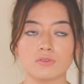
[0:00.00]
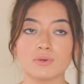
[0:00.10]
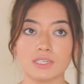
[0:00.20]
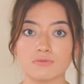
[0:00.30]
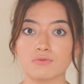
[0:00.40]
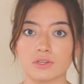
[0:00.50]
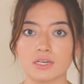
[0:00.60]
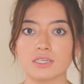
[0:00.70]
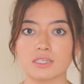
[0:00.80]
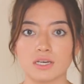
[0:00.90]
The reason for
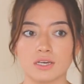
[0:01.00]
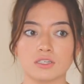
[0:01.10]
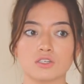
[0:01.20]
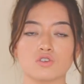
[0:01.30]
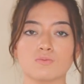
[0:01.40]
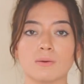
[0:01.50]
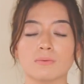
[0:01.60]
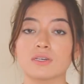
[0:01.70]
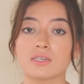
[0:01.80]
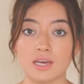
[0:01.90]
this is to be
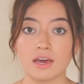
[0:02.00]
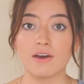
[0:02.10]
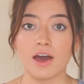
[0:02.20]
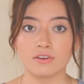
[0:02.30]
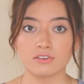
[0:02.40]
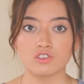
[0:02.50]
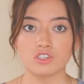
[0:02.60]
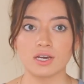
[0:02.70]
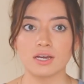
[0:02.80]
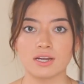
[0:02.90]
able to save
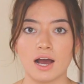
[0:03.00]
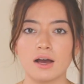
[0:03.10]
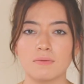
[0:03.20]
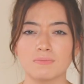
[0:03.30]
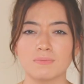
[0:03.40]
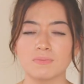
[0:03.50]
energy and not,